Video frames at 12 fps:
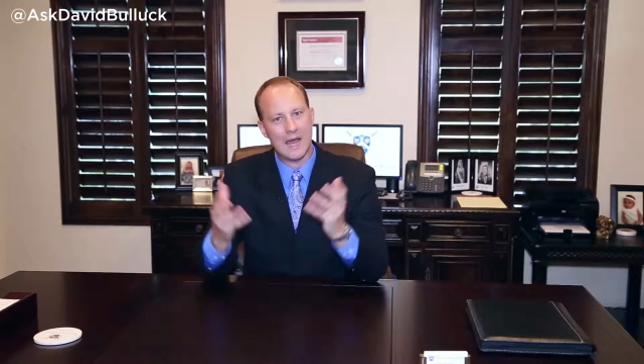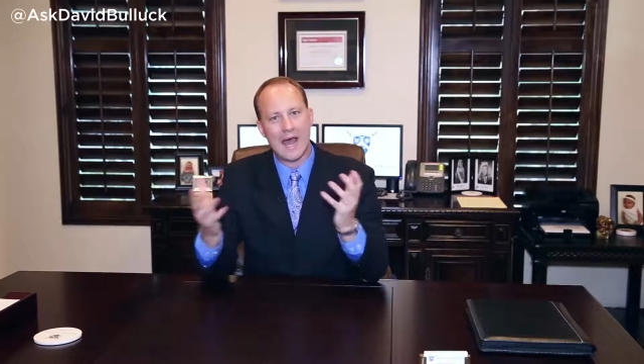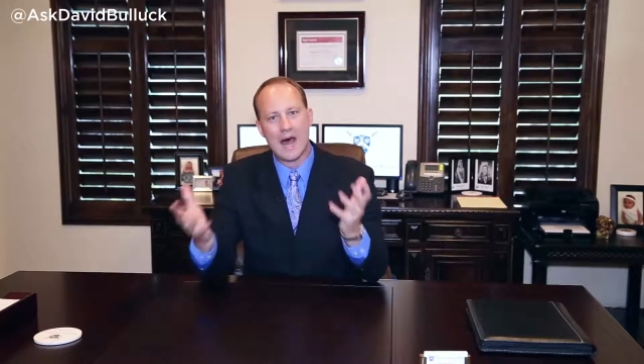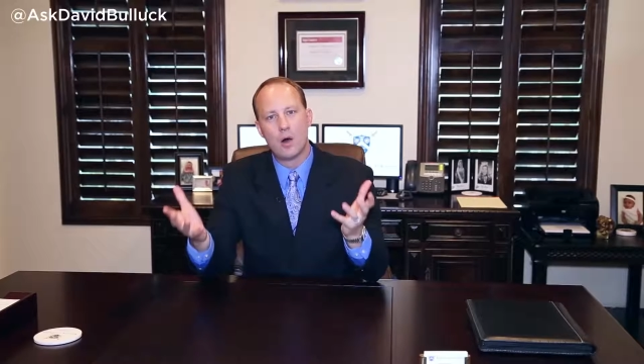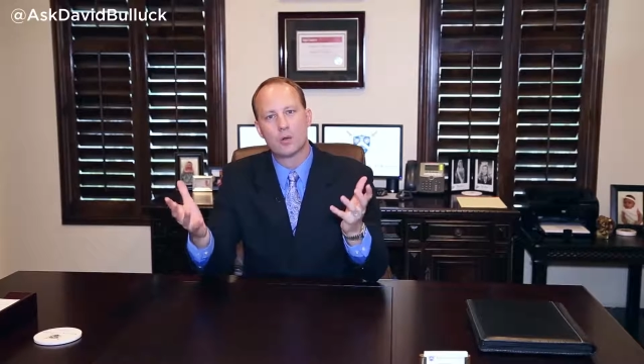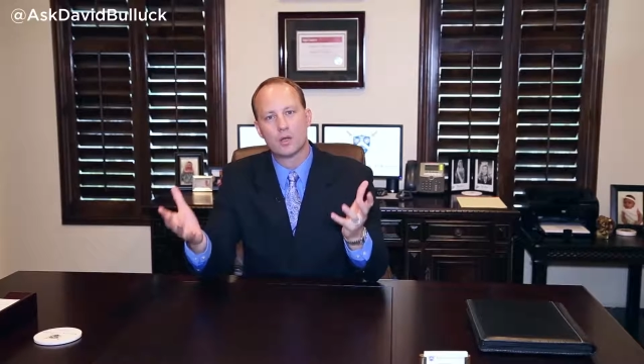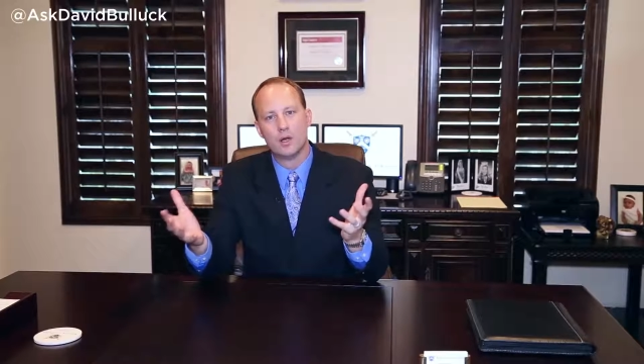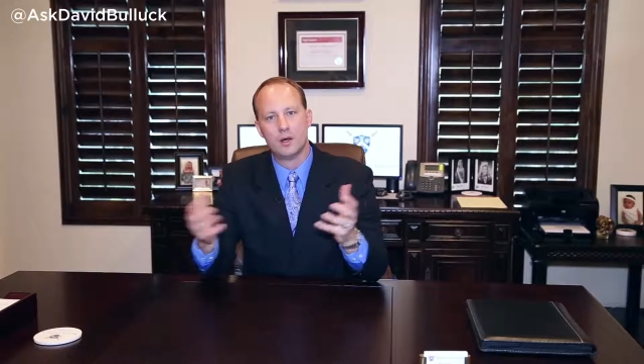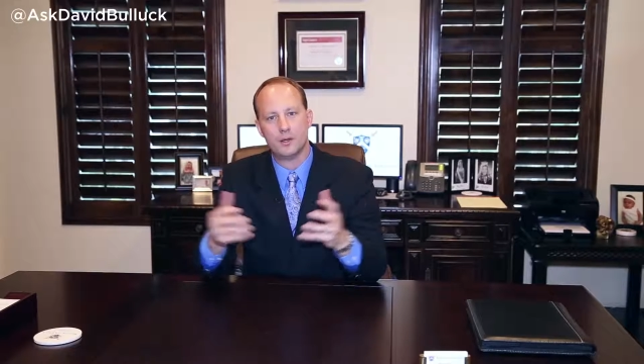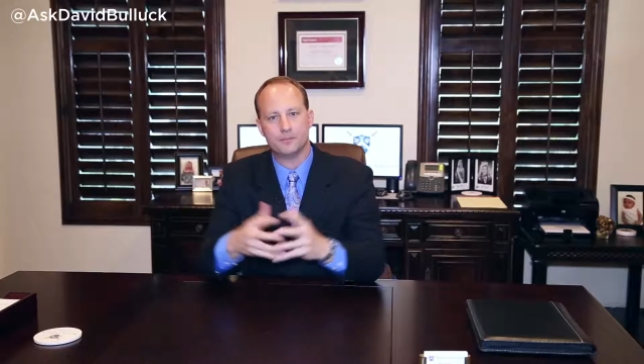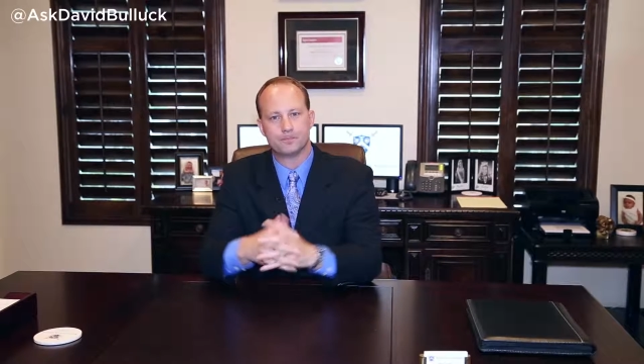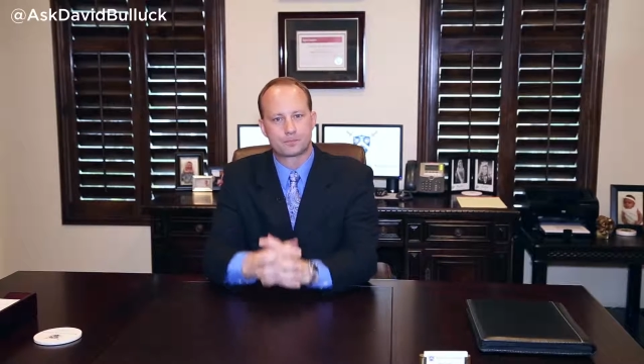how
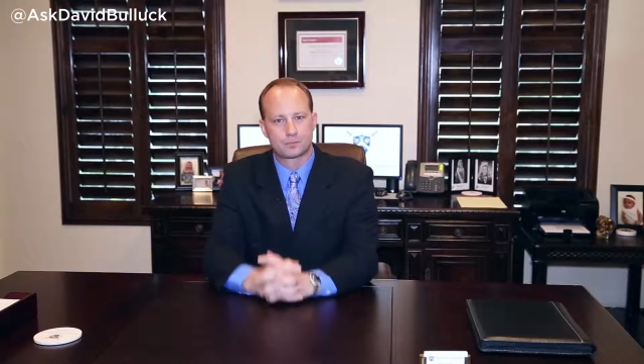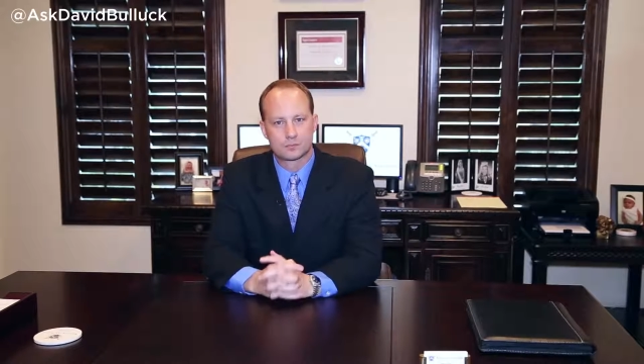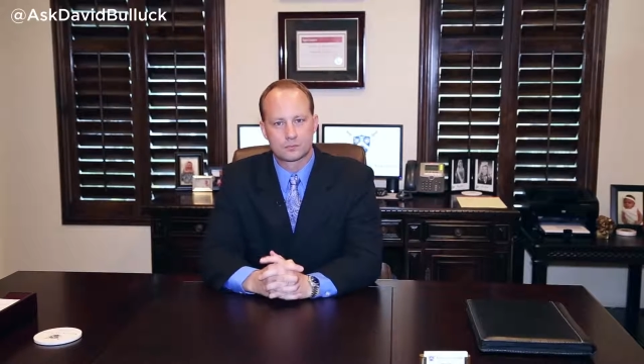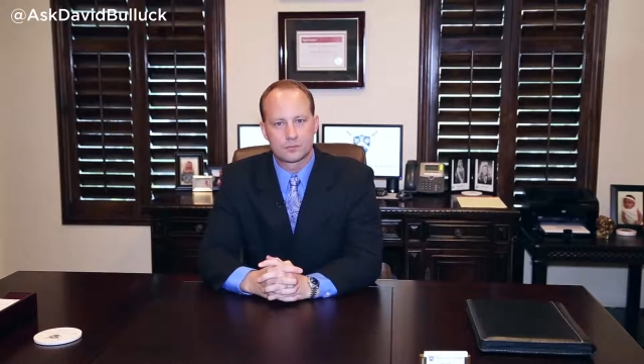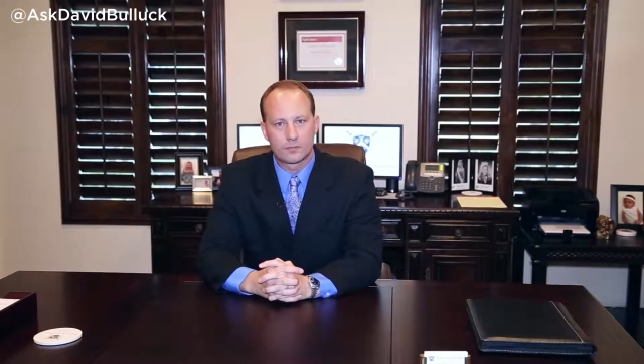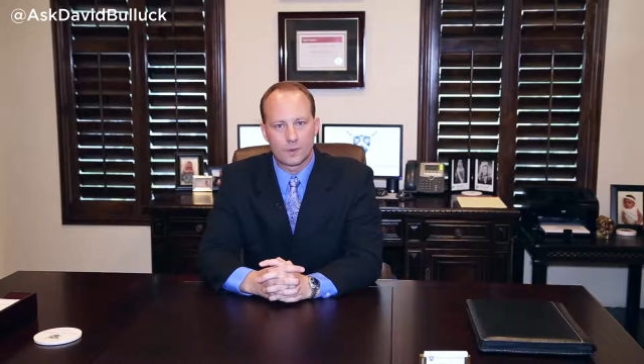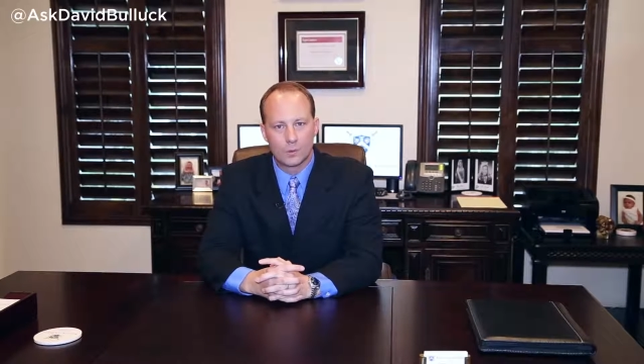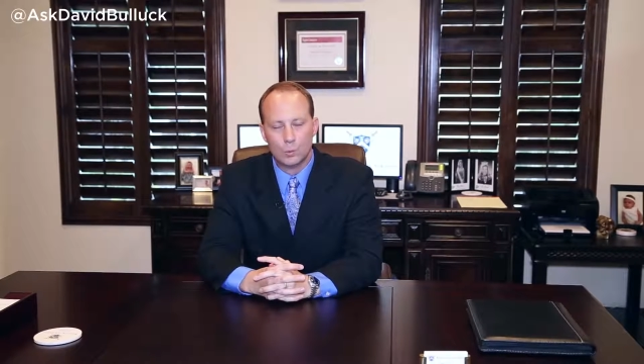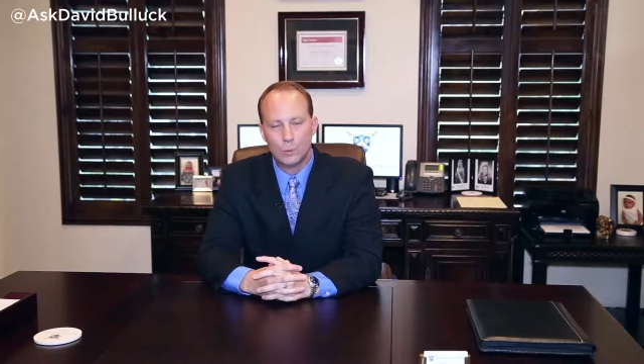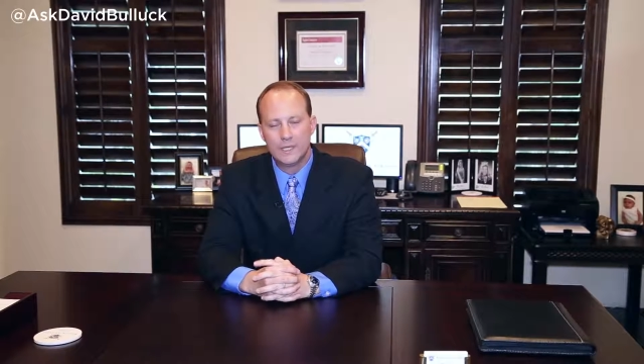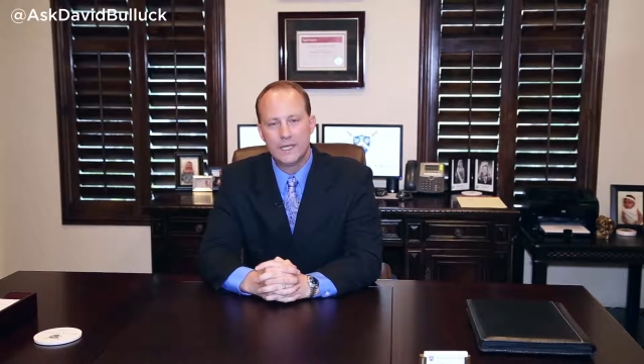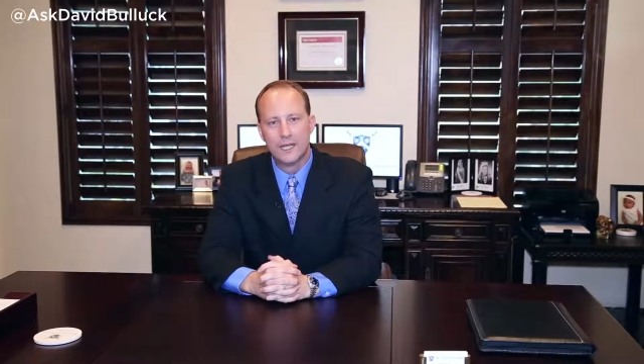come
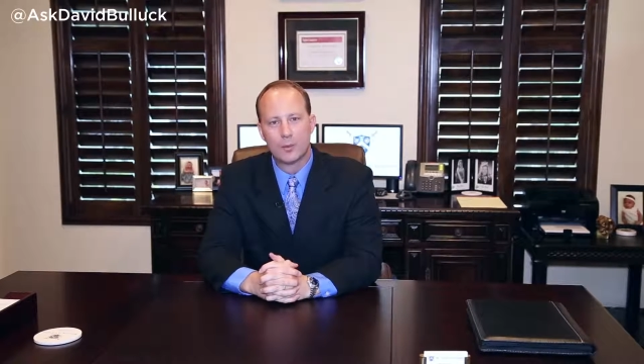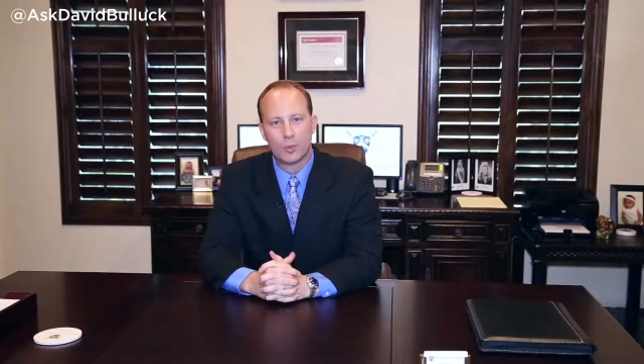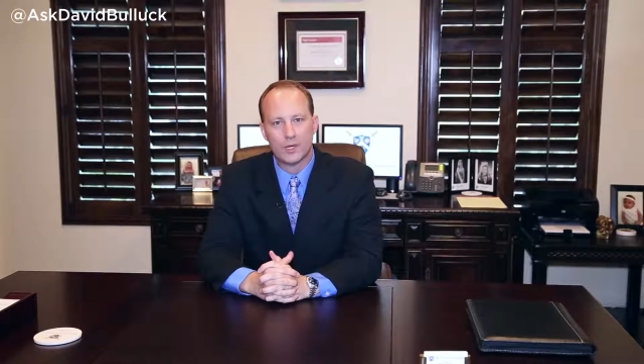we can't